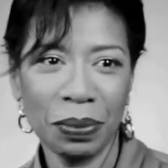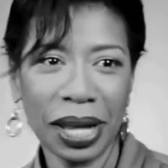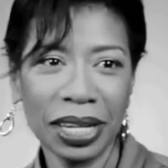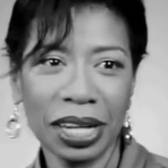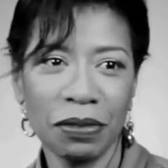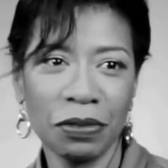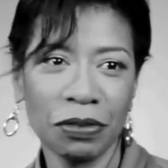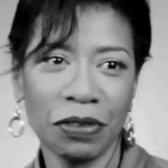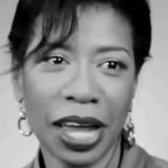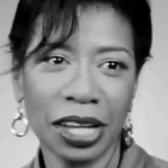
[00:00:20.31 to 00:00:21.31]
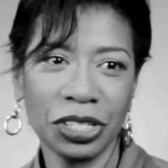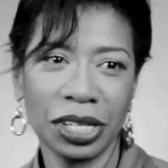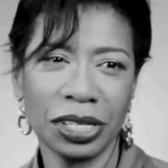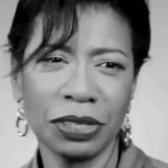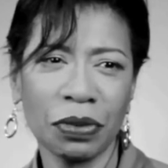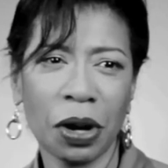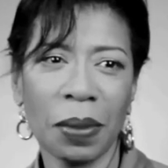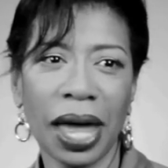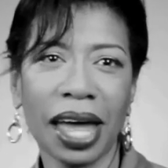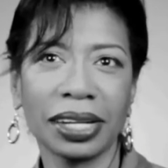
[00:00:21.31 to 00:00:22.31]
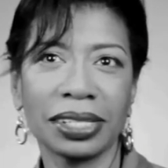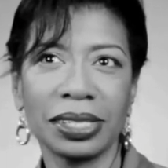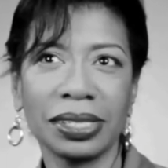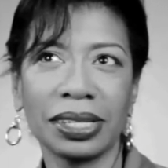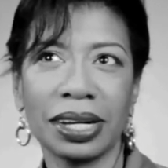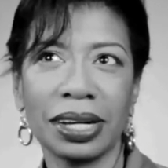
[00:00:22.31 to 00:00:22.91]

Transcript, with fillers: my love for fashion as far back as